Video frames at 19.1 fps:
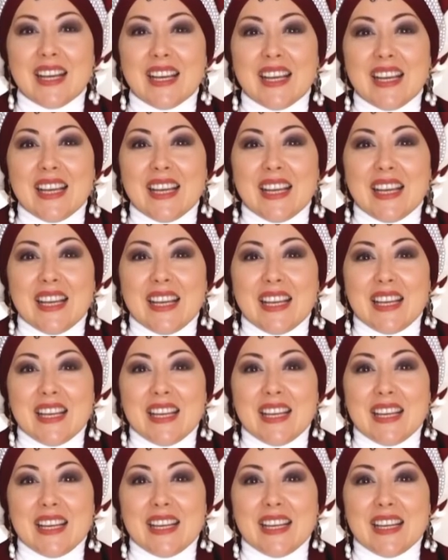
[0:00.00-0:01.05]
the
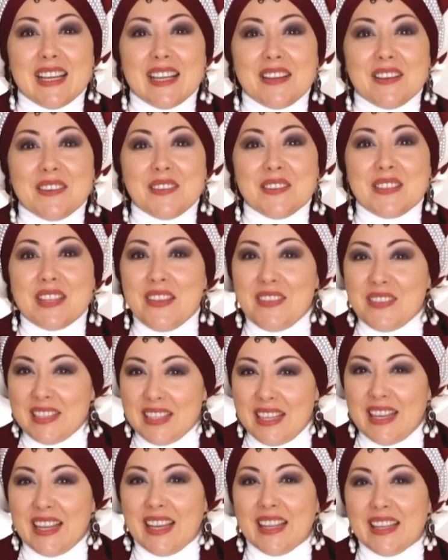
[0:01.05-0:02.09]
entire
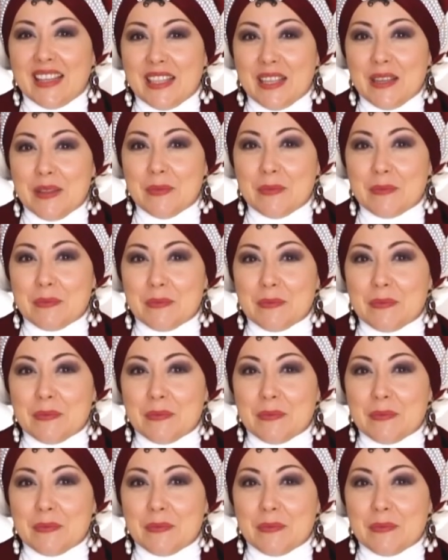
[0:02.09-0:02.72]
universe.